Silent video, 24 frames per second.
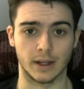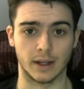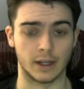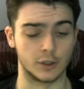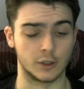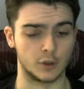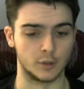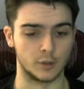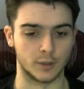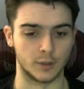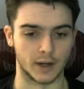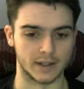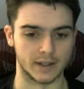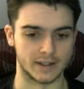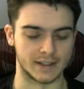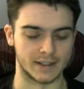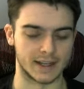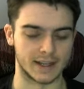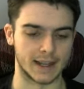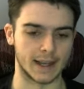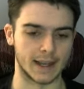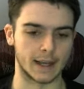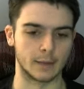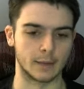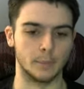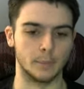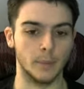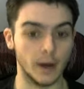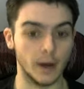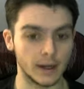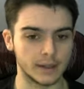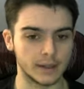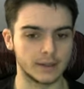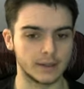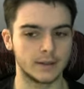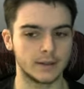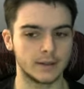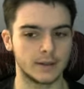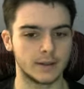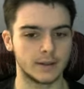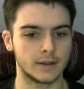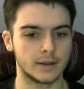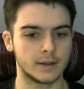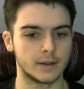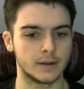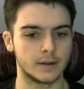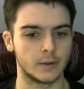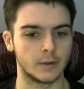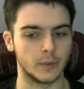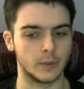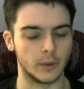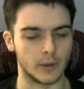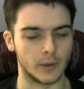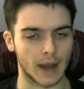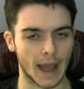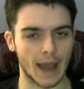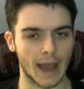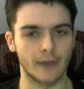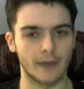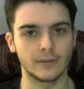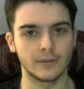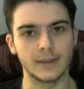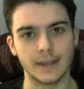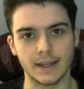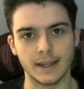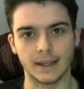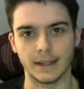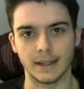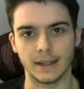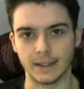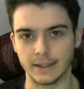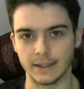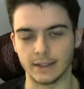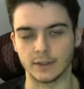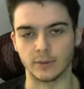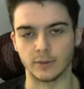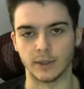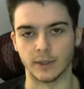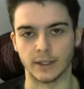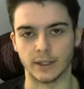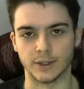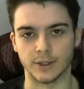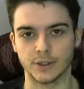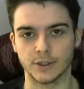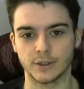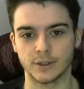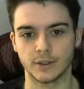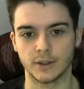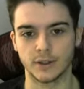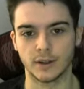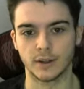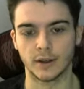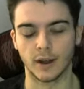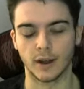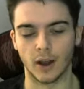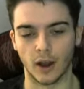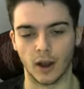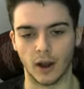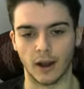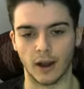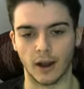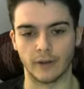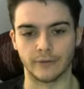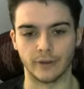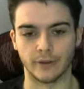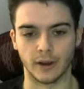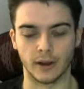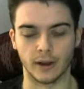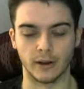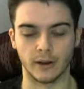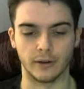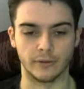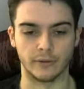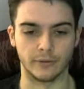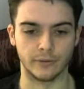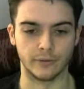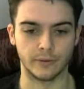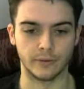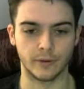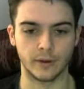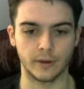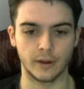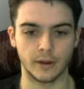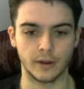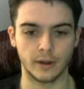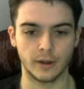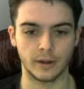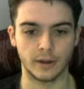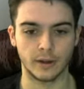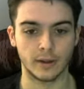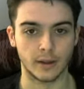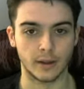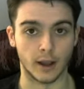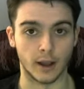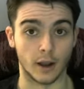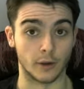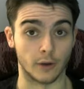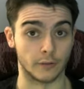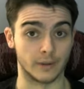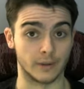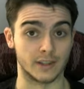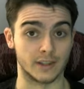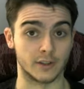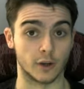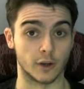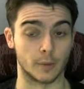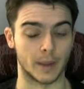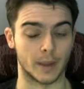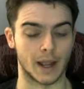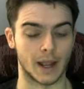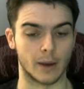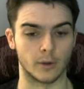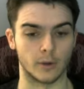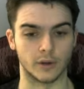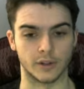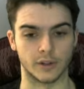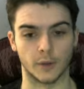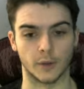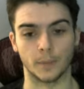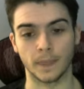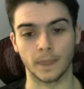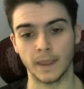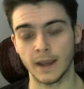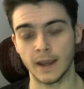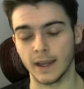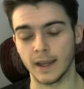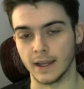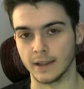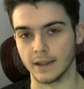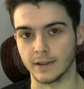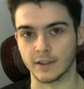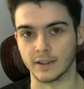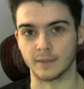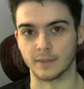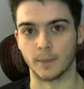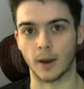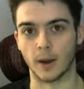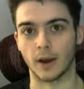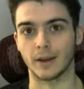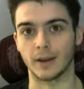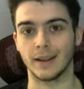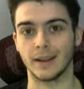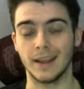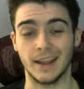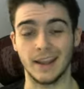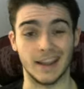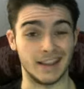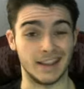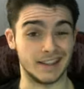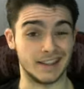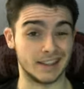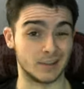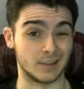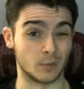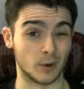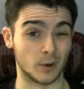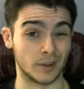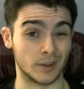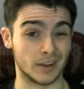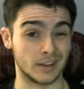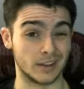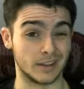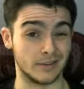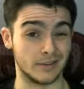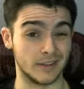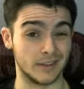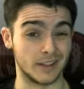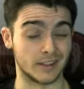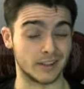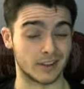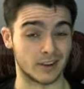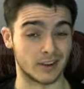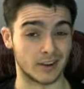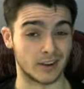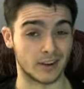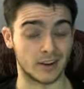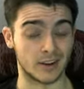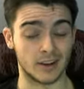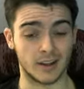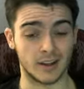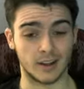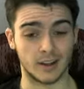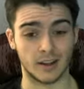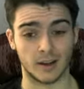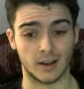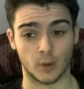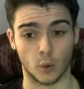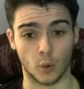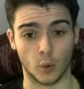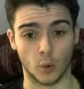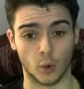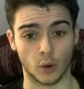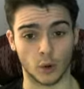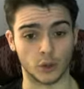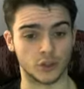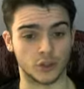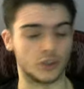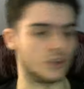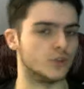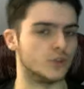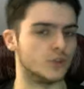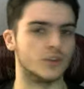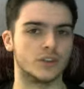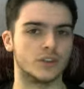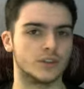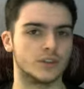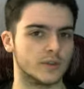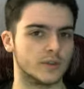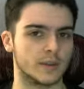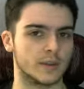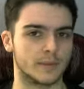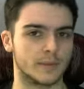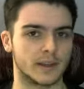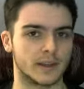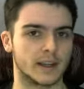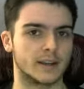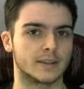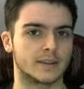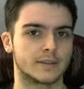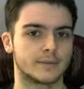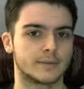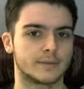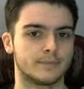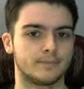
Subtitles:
a 2-prize attack, but we would have to hit E-Switch off of our V-Star power. So in this spot, is this worth it to V-Star, or should you just do something else?